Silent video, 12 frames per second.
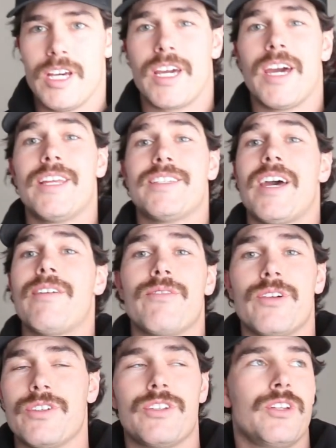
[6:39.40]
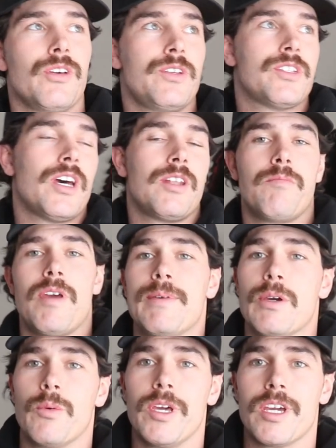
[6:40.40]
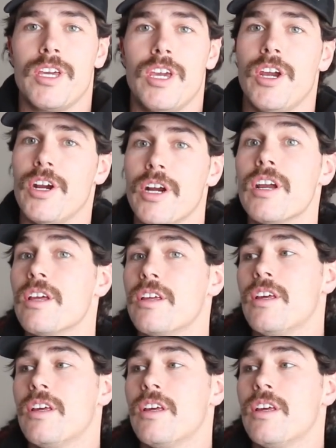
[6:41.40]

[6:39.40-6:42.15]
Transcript: guy that's average, you know, he's hunting maybe a week a year,